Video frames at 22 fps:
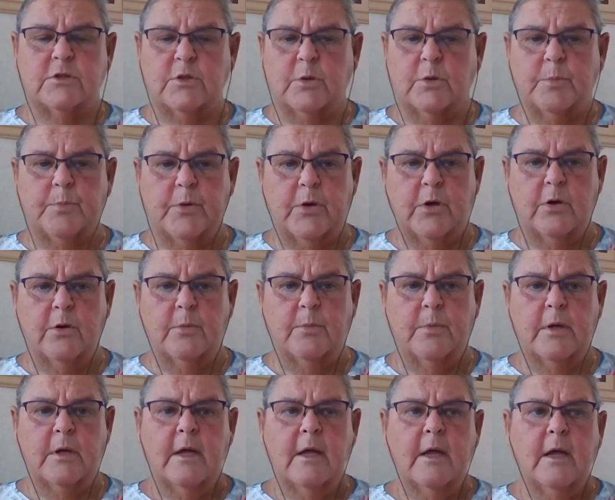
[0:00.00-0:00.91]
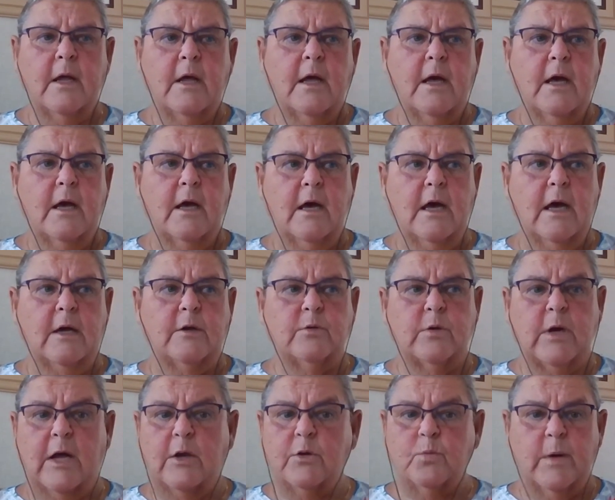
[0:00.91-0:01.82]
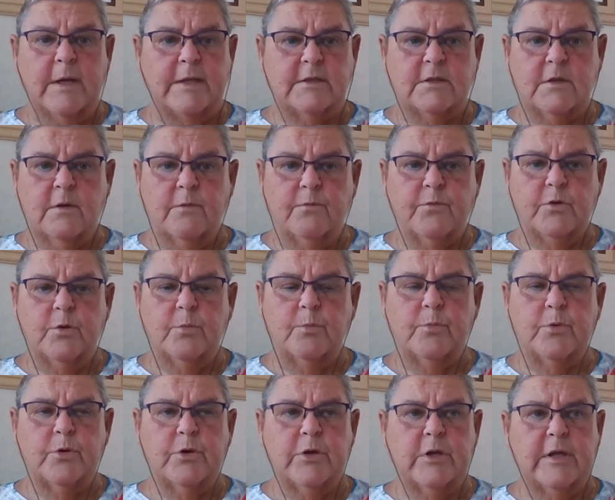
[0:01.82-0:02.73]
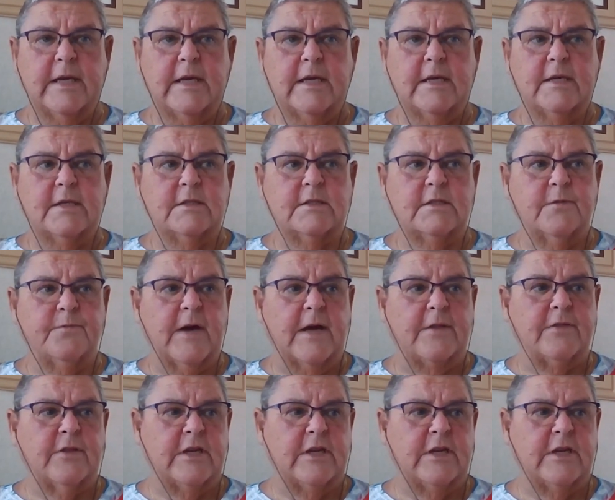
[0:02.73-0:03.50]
That was superb, and went on for a number of years.